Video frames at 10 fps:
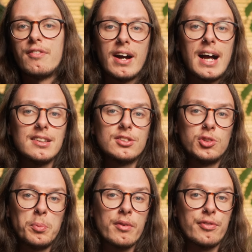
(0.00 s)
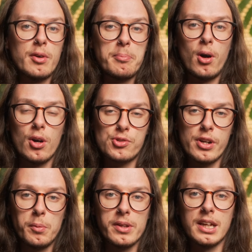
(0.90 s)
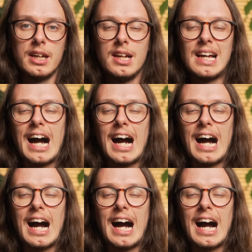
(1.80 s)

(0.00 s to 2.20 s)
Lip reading: If I ask someone for a portrait with it,